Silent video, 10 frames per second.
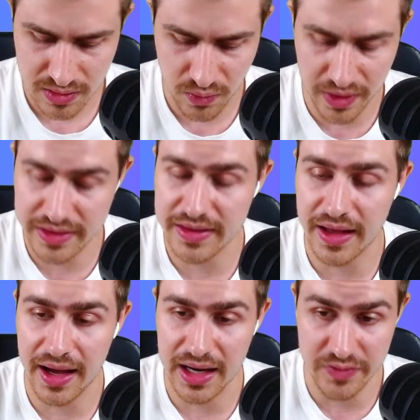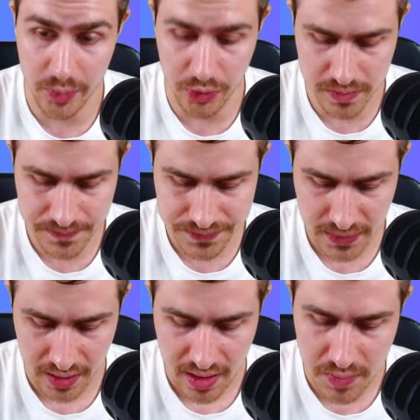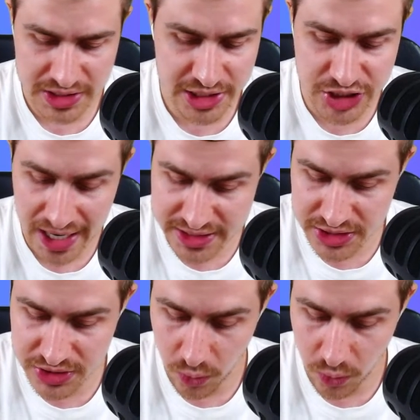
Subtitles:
Liverpool. But the Jackson to